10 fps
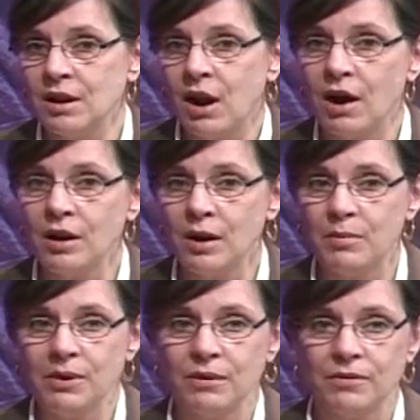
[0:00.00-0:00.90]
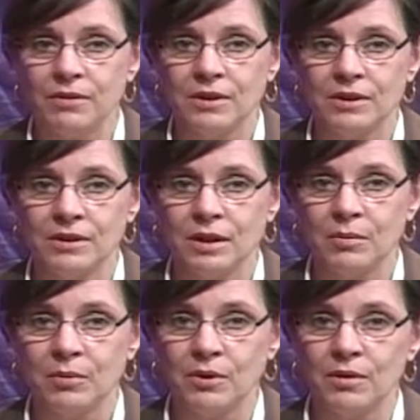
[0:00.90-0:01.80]
Our company, for
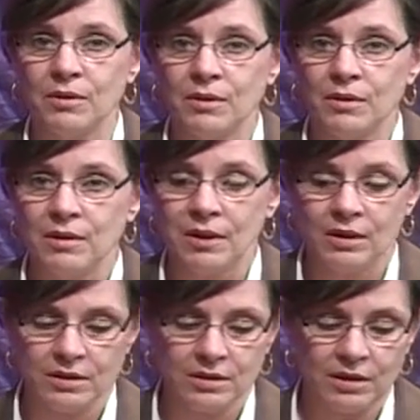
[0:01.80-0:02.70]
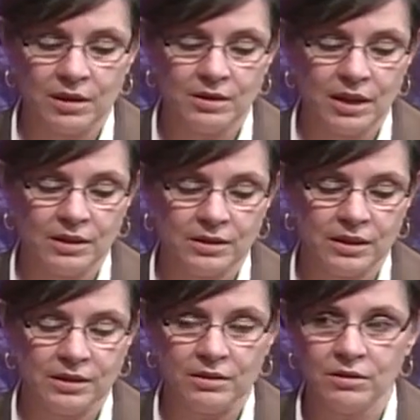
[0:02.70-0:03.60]
example, is
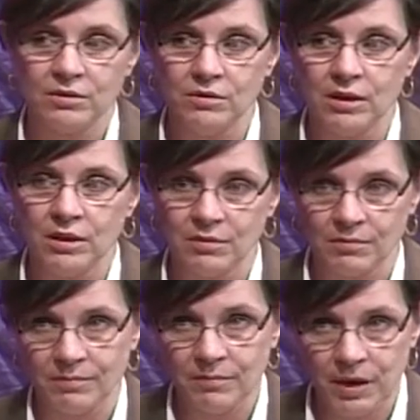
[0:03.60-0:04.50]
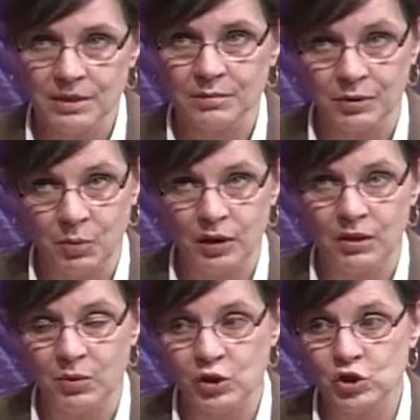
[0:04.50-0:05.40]
contacting and possibly working
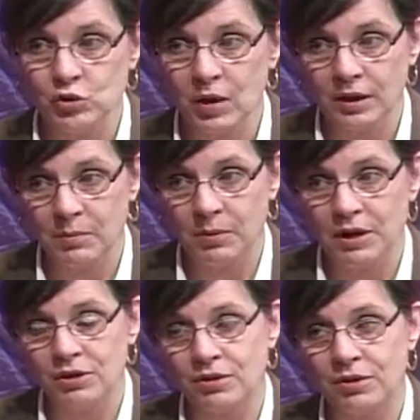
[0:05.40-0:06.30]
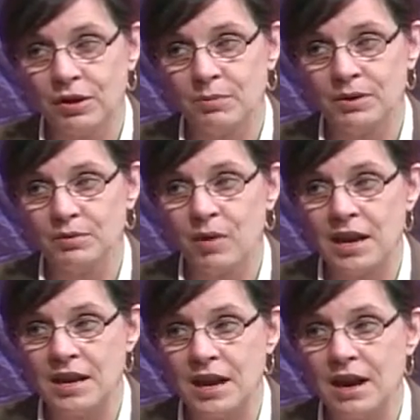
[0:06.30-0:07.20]
with 2 occupational therapists right
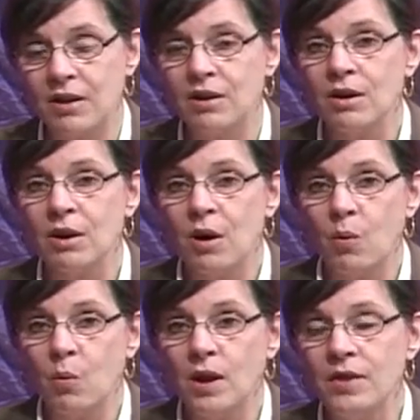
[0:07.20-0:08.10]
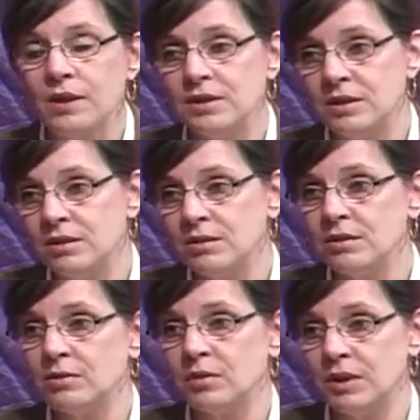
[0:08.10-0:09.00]
now. One that
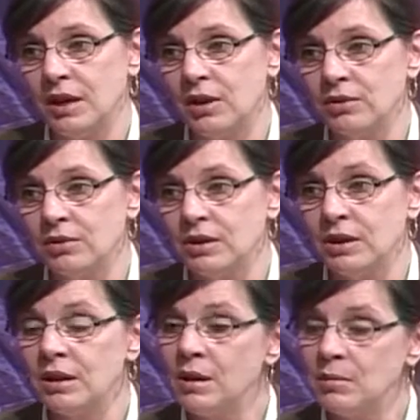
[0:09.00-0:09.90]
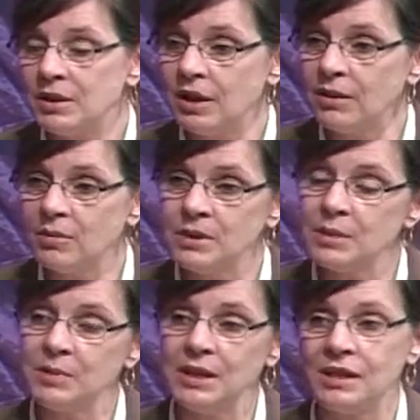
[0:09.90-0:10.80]
deals with the elderly, but the other one's a
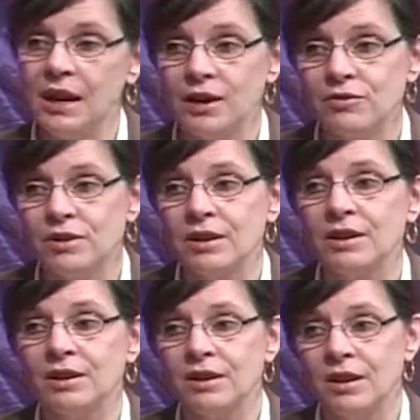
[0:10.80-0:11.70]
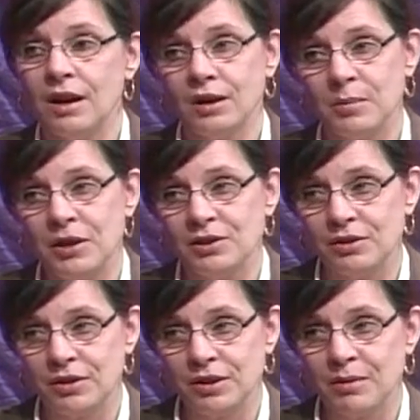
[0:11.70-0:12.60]
pediatric occupational
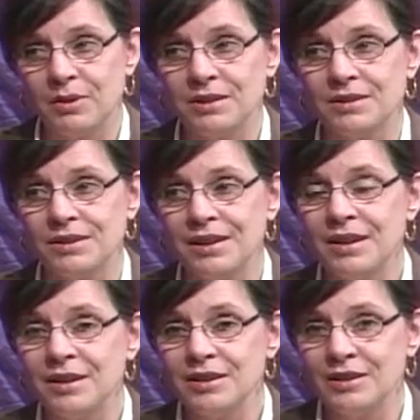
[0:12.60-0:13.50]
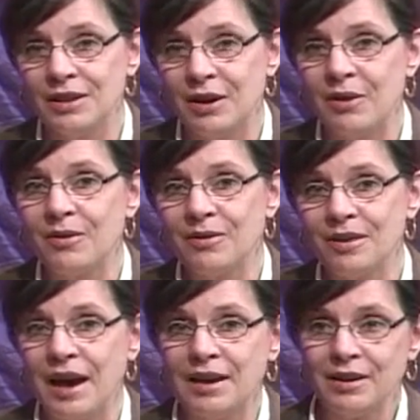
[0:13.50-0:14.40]
therapist. So
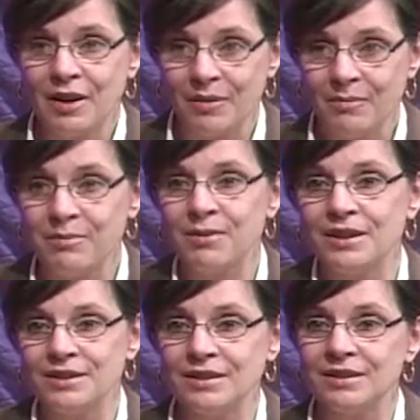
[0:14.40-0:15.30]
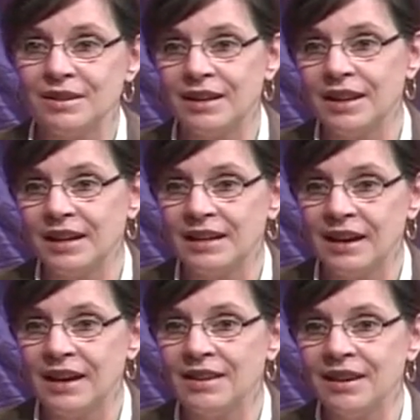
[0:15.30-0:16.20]
that brings to light
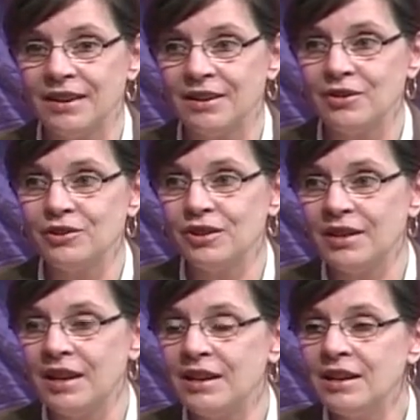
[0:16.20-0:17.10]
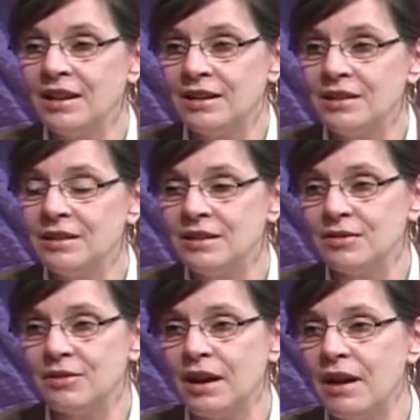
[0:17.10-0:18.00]
again that notion that this is
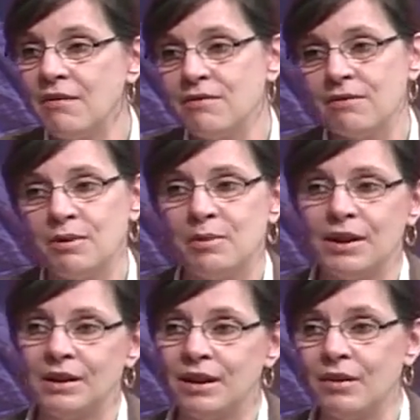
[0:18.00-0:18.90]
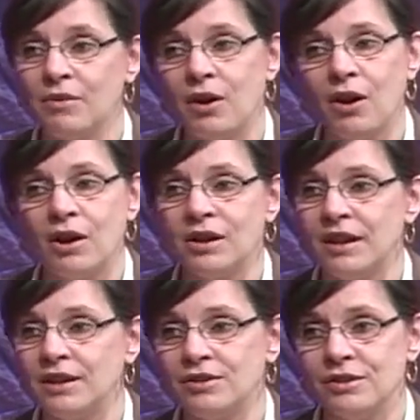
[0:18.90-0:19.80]
for everybody of all
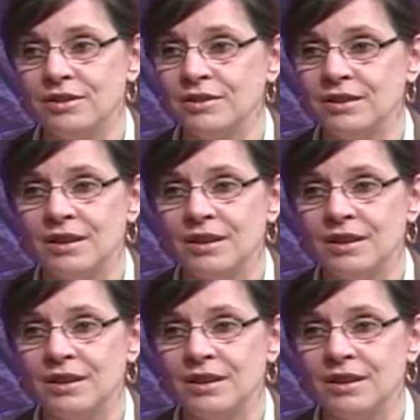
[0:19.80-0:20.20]
ages.